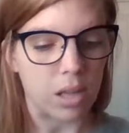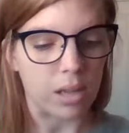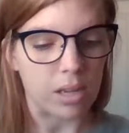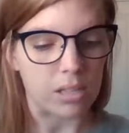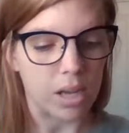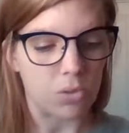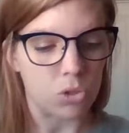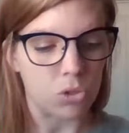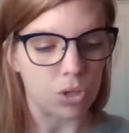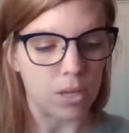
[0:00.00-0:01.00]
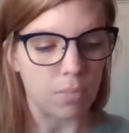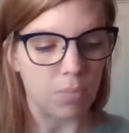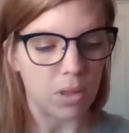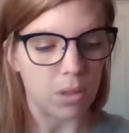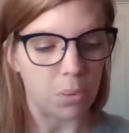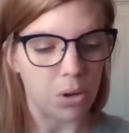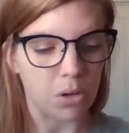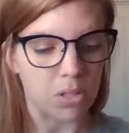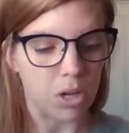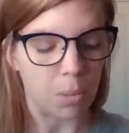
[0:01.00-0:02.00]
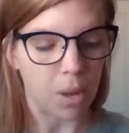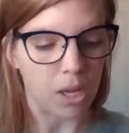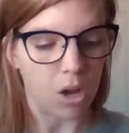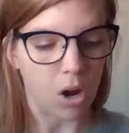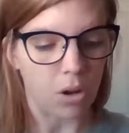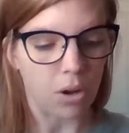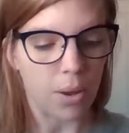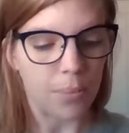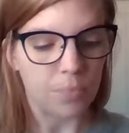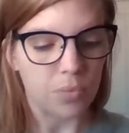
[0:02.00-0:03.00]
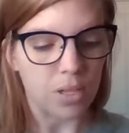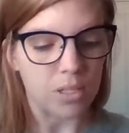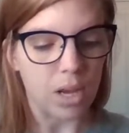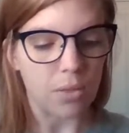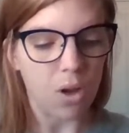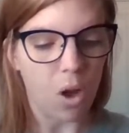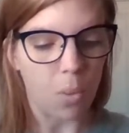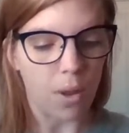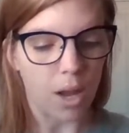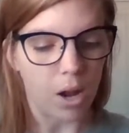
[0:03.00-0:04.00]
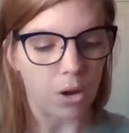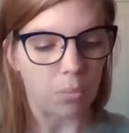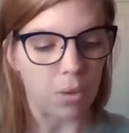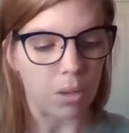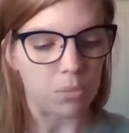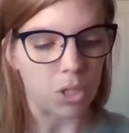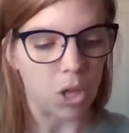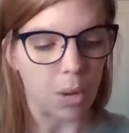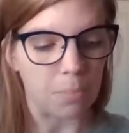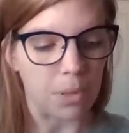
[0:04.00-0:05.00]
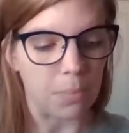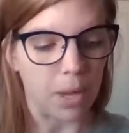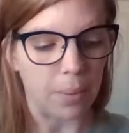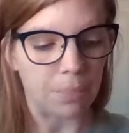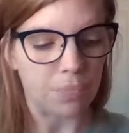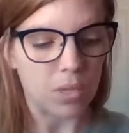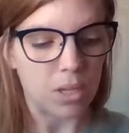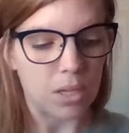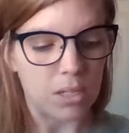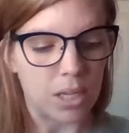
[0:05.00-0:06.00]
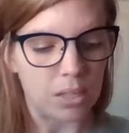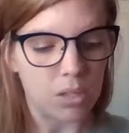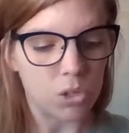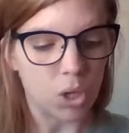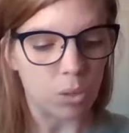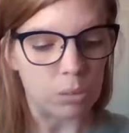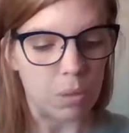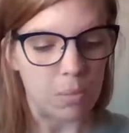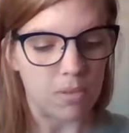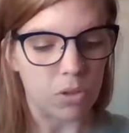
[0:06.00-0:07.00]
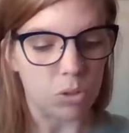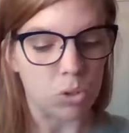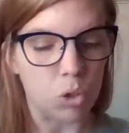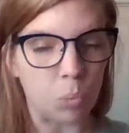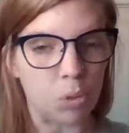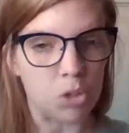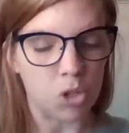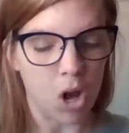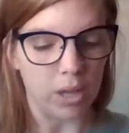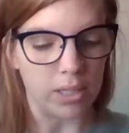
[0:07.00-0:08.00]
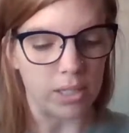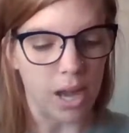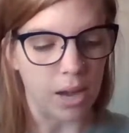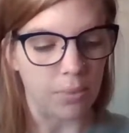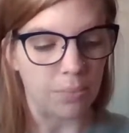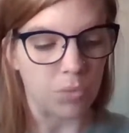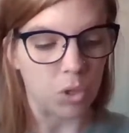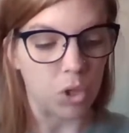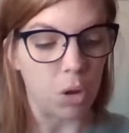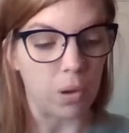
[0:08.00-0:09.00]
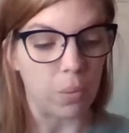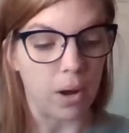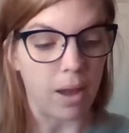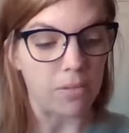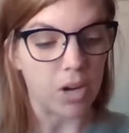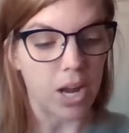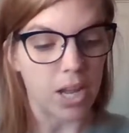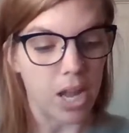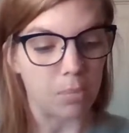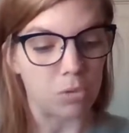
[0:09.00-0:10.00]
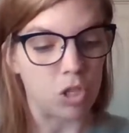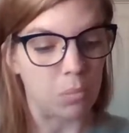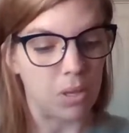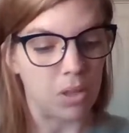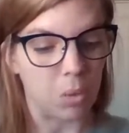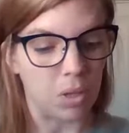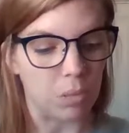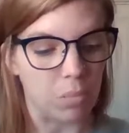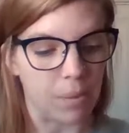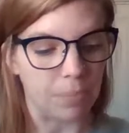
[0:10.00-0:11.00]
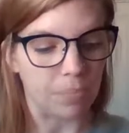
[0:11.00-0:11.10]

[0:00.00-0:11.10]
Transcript: clunking down the street and the birds in our backyard. And down the hallway, I heard Mom's alarm beeping. Daisy's ghost made me feel super strong inside, knowing wherever I am, she'd be there with me.